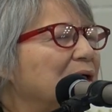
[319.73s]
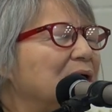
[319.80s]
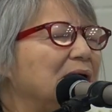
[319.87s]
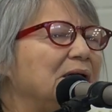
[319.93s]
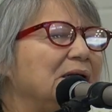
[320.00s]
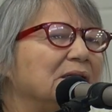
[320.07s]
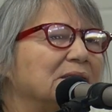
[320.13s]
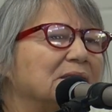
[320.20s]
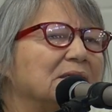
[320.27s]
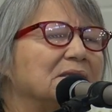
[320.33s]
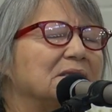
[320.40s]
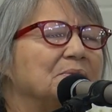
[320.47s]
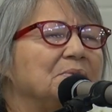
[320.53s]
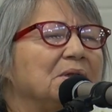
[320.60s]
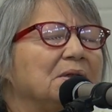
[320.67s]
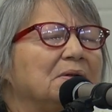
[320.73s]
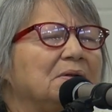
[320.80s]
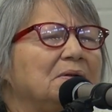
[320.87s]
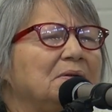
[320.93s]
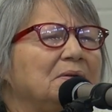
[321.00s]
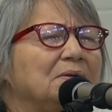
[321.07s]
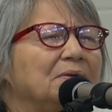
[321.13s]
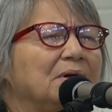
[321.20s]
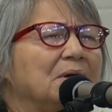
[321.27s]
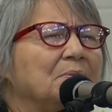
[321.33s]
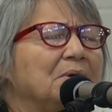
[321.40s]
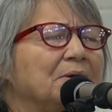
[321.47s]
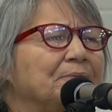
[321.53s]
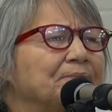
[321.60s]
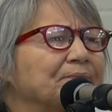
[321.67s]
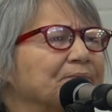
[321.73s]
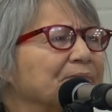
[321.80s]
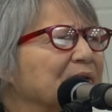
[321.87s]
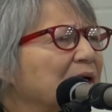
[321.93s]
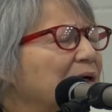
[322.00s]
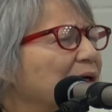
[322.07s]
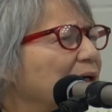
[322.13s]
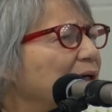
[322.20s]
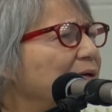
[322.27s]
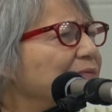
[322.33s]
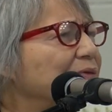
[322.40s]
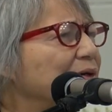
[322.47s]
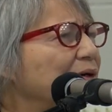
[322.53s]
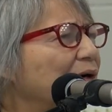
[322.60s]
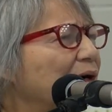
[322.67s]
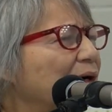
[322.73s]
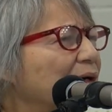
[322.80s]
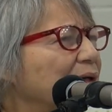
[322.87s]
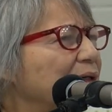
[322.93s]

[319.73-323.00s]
And he says to me, "Oh, Grandma, I forgot."